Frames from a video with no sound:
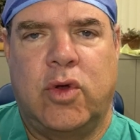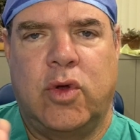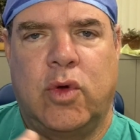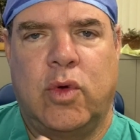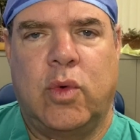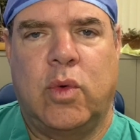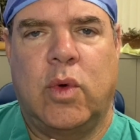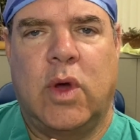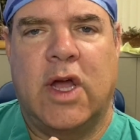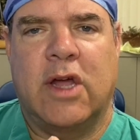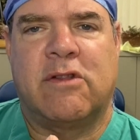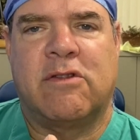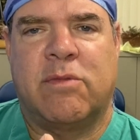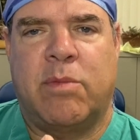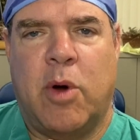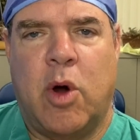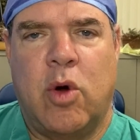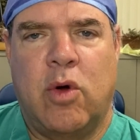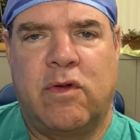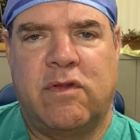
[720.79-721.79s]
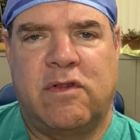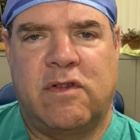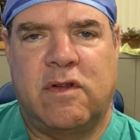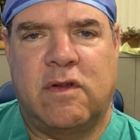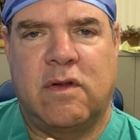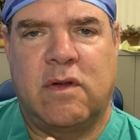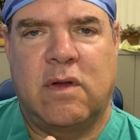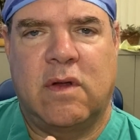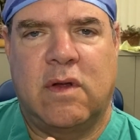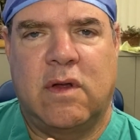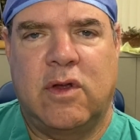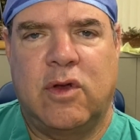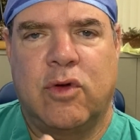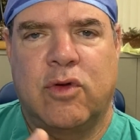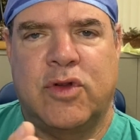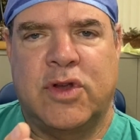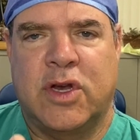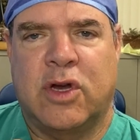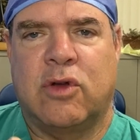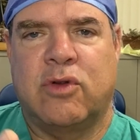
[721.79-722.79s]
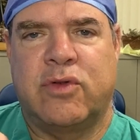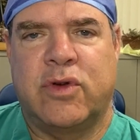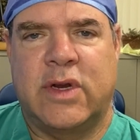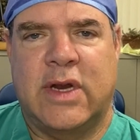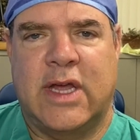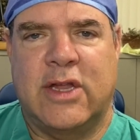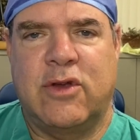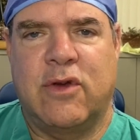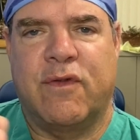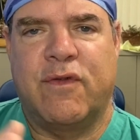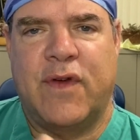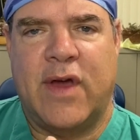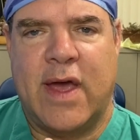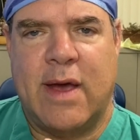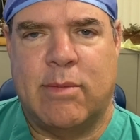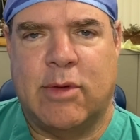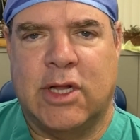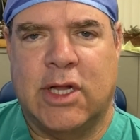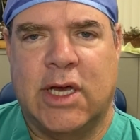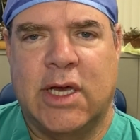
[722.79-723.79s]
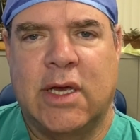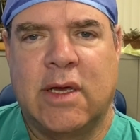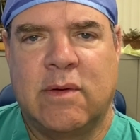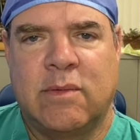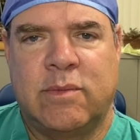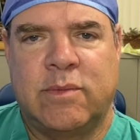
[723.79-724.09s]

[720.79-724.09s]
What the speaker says: to expose your children and your family.